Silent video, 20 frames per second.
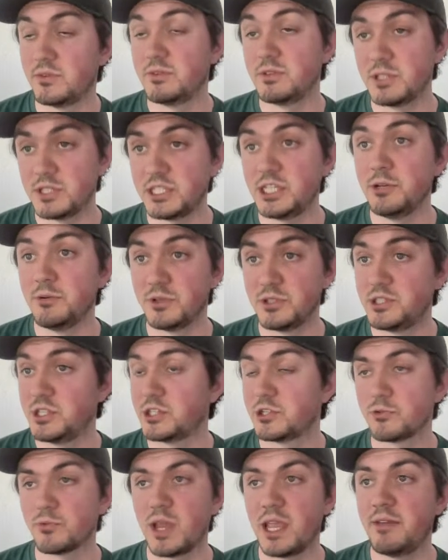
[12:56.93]
she was
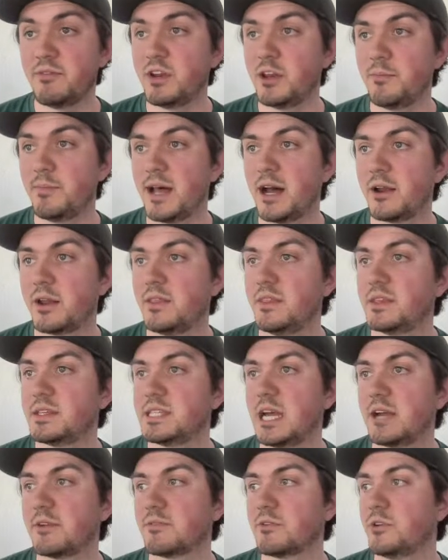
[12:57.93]
just raving about it
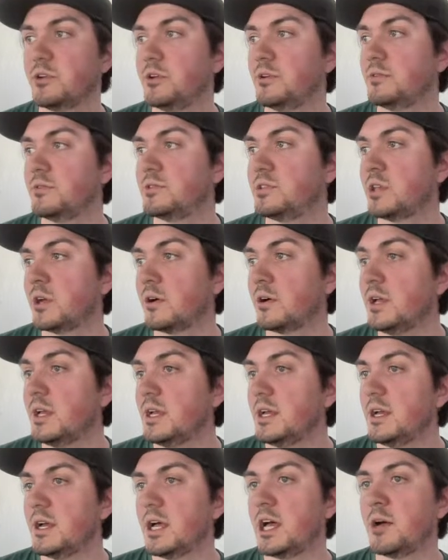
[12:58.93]
this afternoon. So
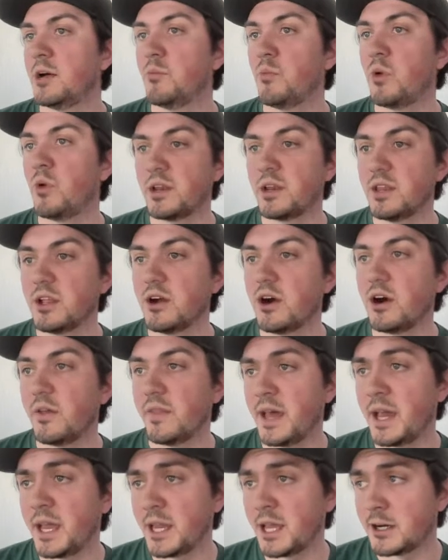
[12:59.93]
wanted to call
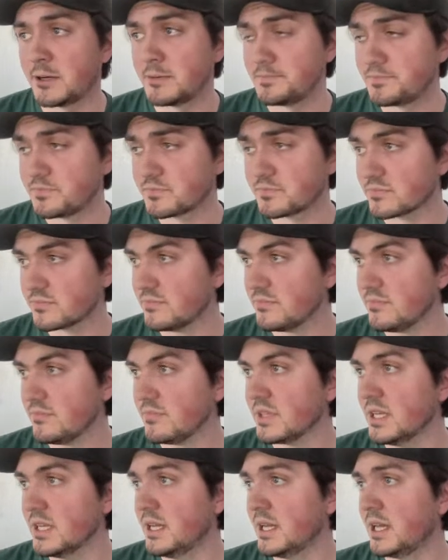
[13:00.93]
that out.
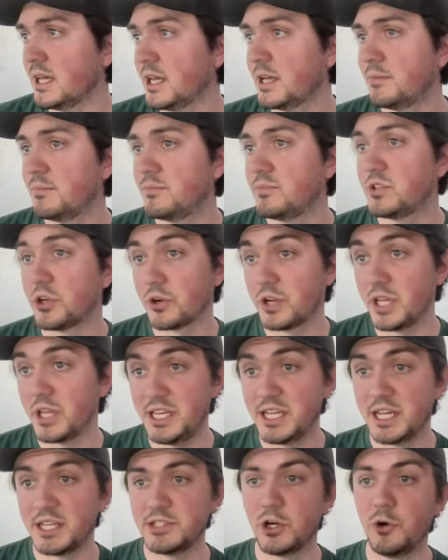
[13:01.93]
Turkey
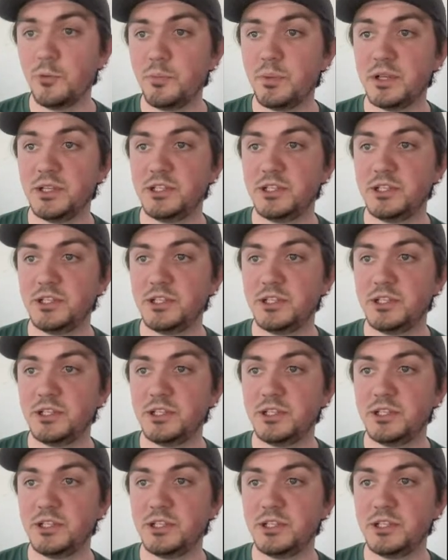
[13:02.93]
does open